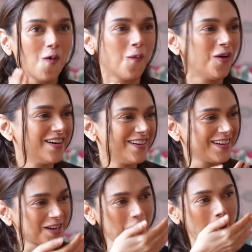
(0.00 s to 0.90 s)
no. But,
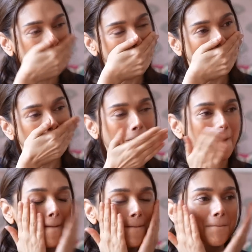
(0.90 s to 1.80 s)
but, but in a
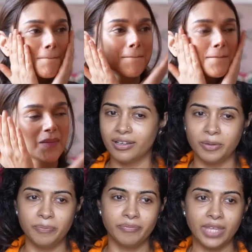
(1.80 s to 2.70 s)
sense, while
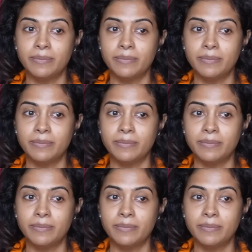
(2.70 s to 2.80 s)
um,